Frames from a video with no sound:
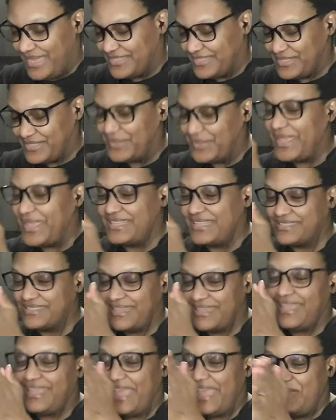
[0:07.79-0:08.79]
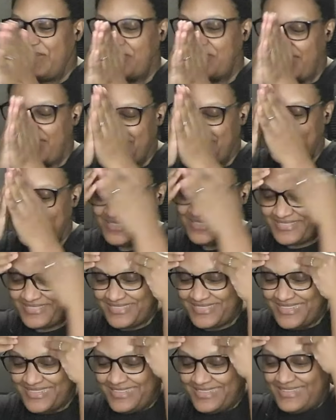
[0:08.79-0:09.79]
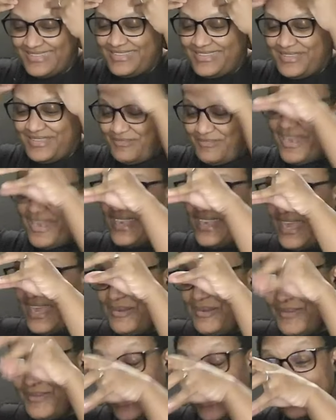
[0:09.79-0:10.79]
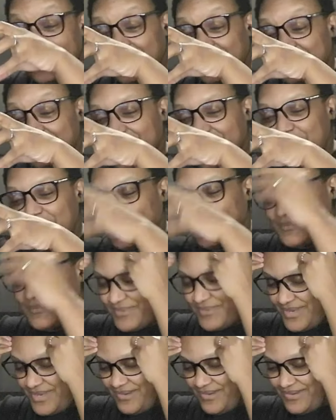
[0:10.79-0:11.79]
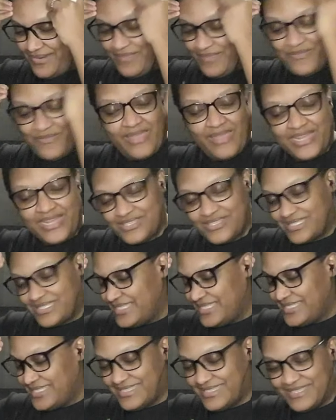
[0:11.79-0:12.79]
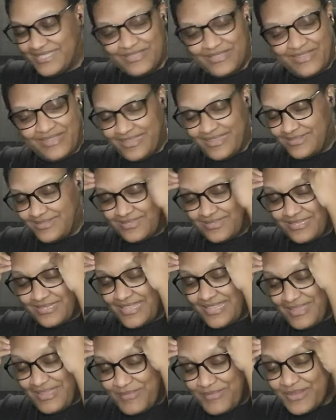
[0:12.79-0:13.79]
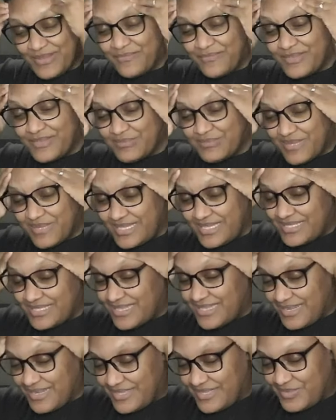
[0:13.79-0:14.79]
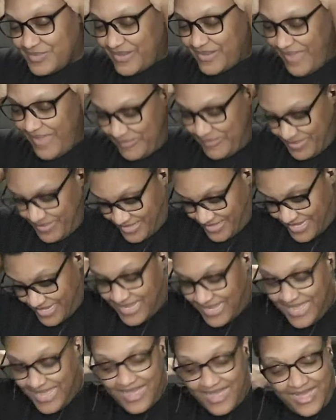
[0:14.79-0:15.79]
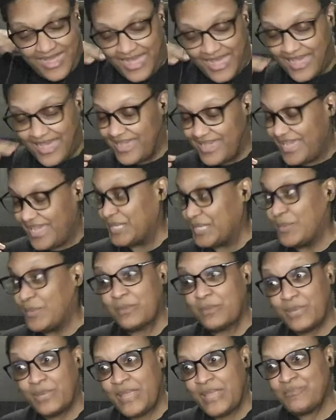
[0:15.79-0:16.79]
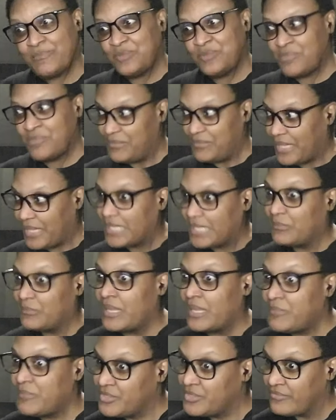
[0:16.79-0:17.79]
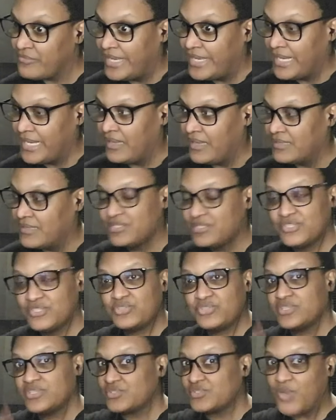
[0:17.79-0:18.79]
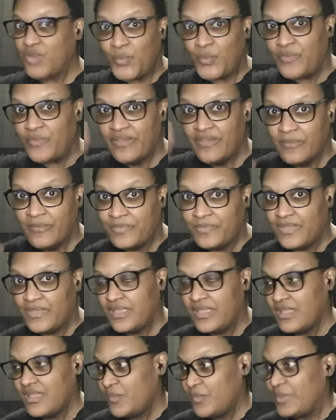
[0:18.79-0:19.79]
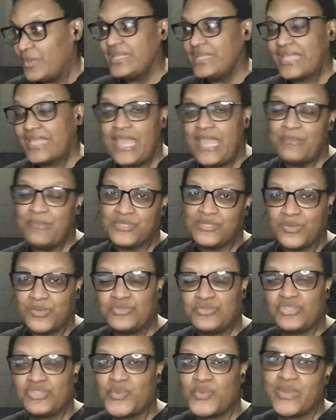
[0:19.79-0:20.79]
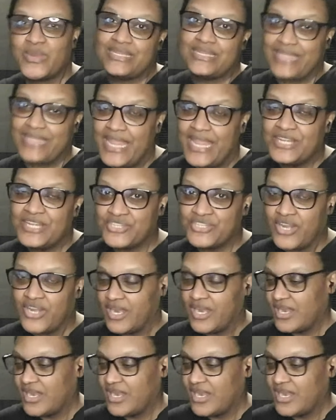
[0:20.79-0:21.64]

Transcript: So yes, I get where he's right now and why he's upset. But bro, if you had just listened to him in the first place, none of this would have happened. I don't want to blame you, but I'm kind of blaming you right now. You should have just gone with him when he came and told you you were in danger.